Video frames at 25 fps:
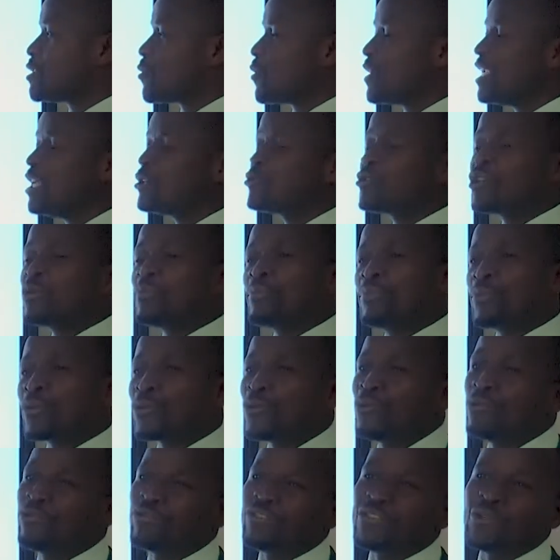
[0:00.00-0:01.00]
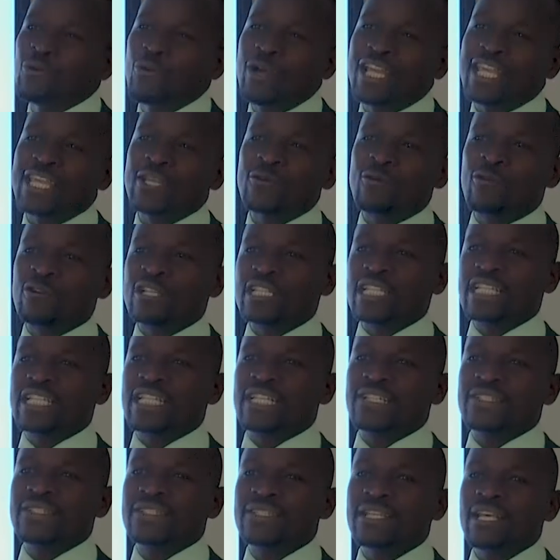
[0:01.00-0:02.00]
we need to improve the working
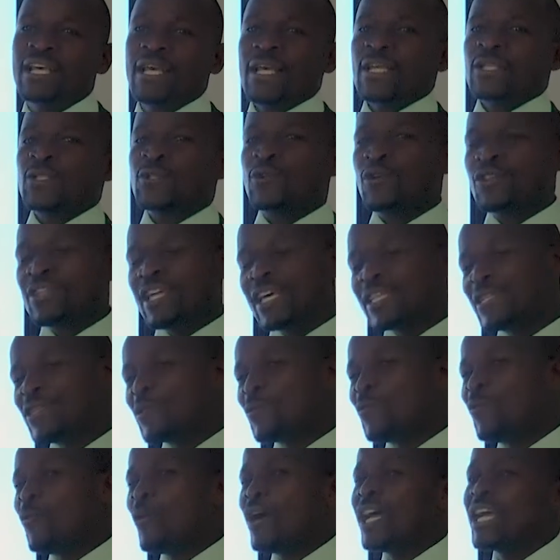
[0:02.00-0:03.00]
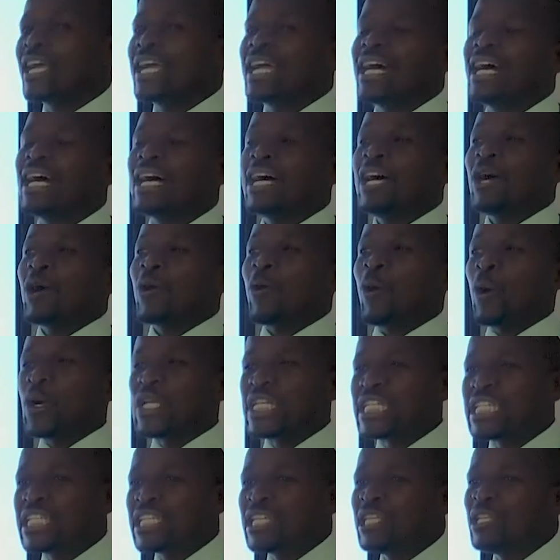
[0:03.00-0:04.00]
conditions so that the worker
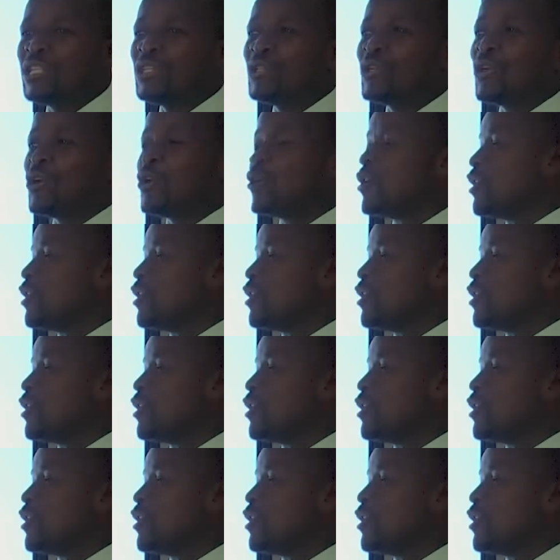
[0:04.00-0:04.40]
continue